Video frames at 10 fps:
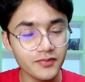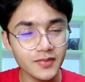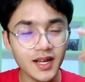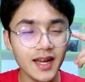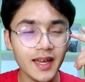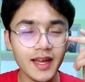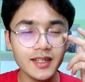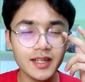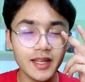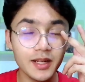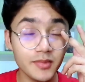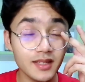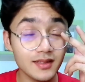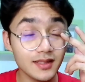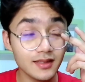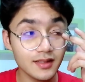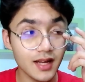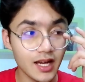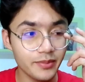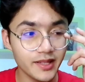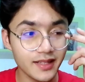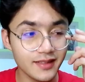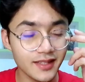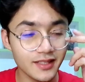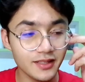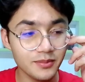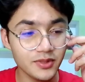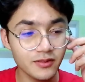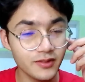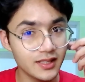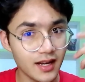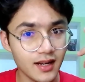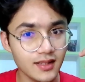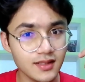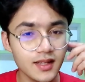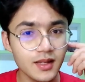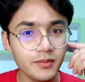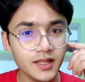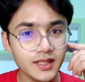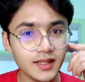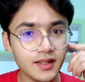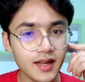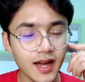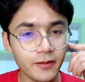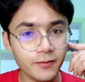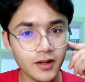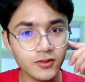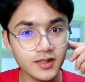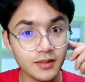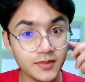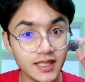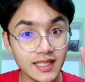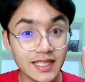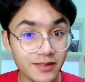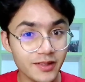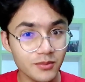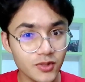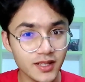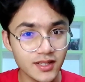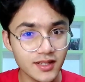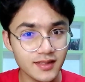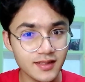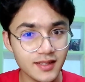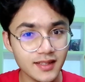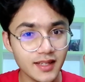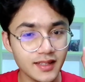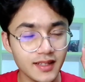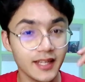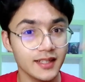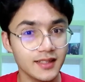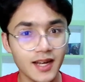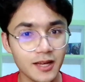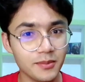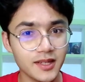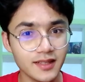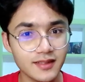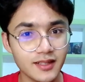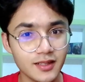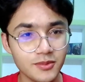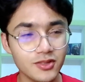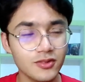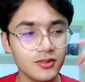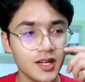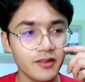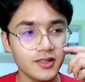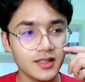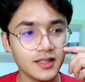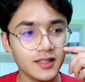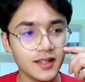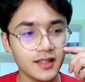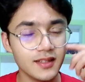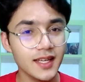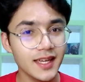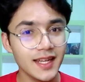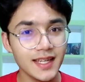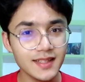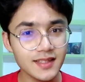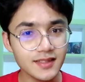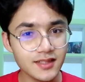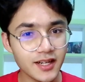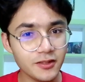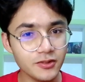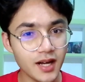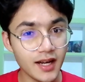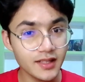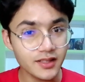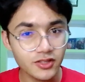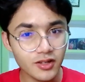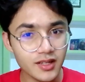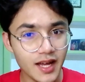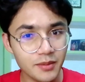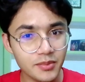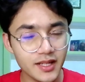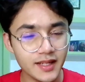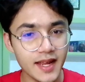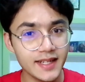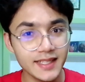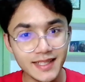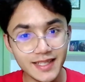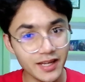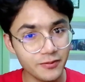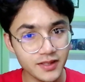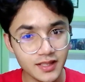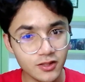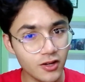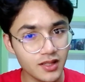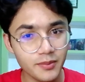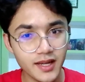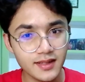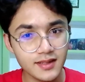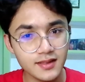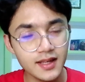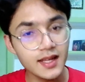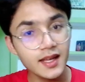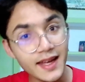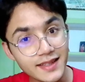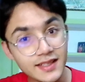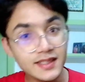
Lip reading: I had an amazing Hyperland setup with Arch, but then I found something even more interesting, like another Hyperland setup. So I was thinking like, let's just try to uninstall Hyperland and delete everything, all the packages, and then